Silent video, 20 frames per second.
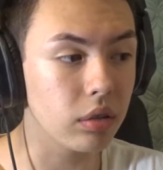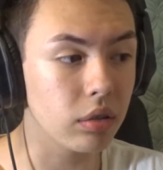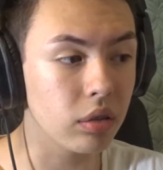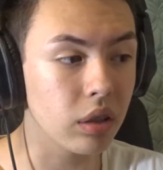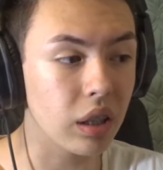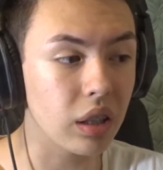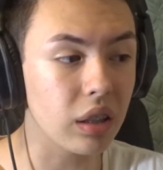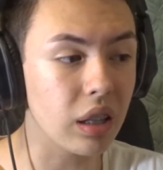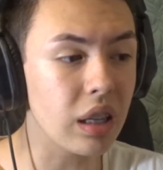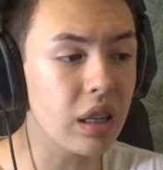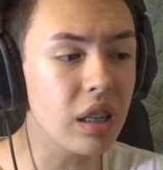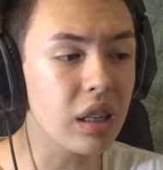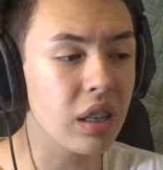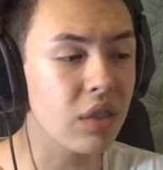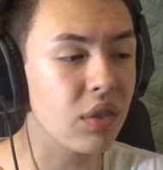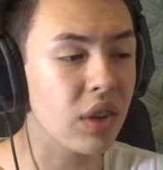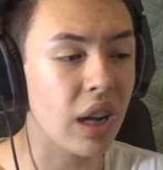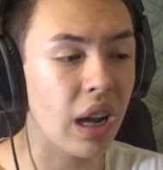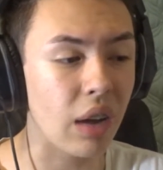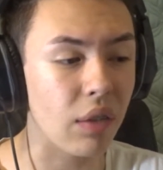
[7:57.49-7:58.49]
Like, they didn't
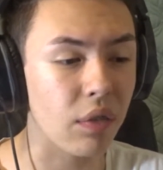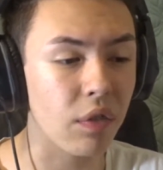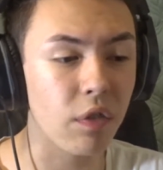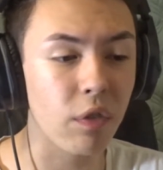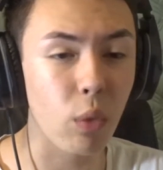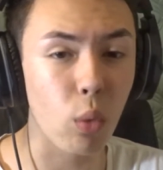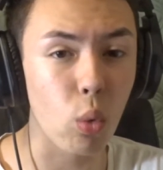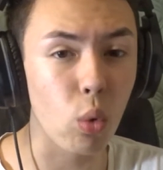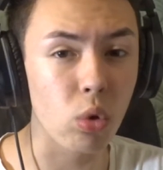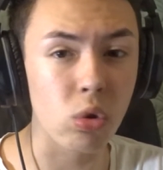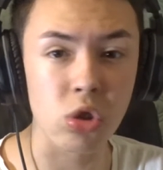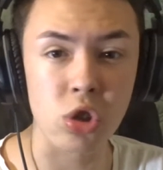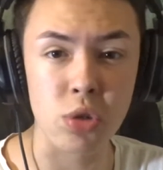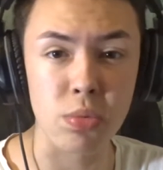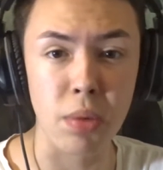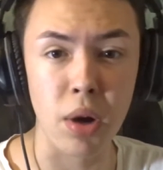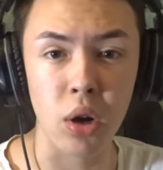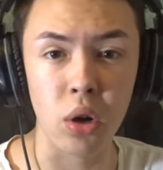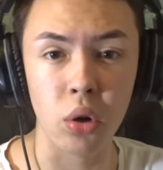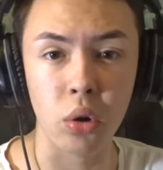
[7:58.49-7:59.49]
even have Forge
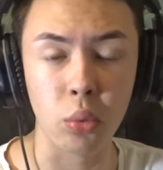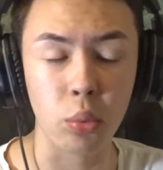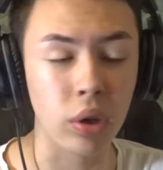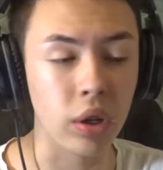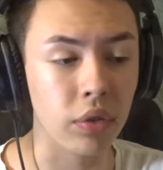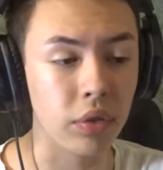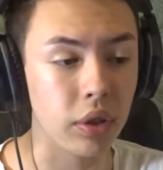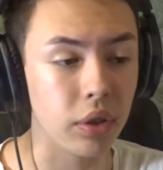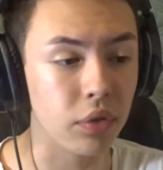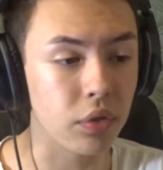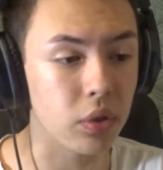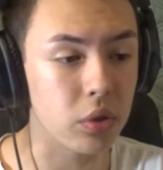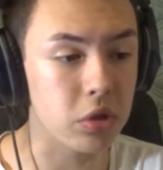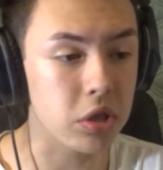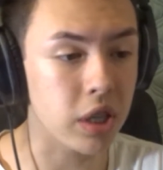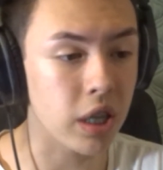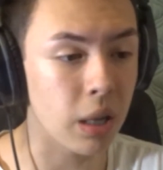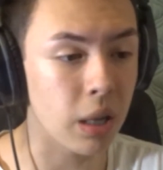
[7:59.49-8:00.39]
mode whenever it first